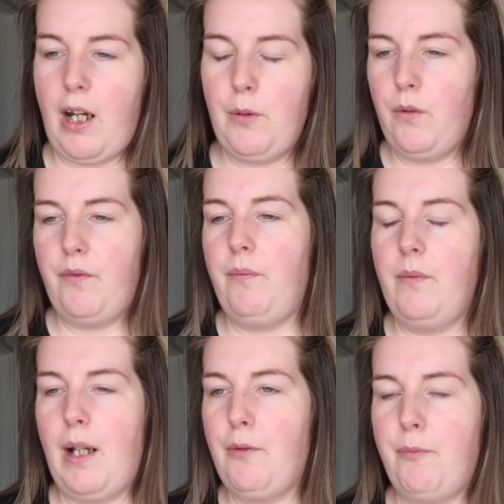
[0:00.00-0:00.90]
out
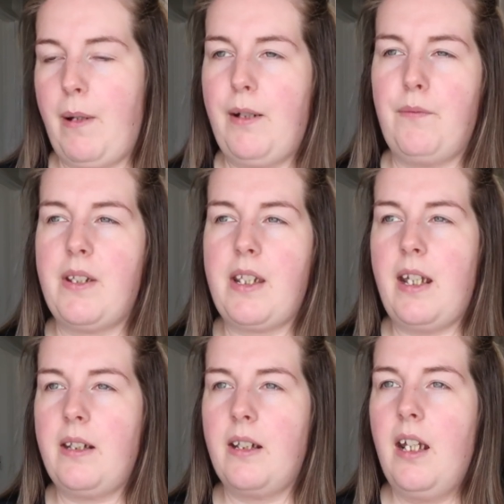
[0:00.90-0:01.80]
of bounds.
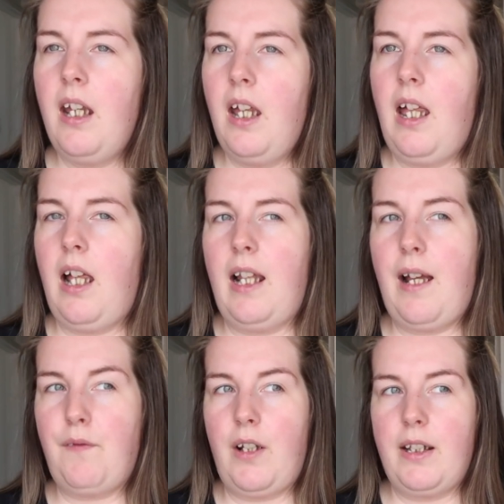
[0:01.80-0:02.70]
Then I'll
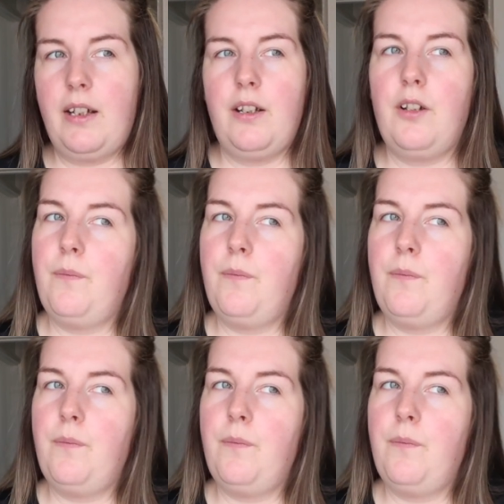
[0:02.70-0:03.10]
have like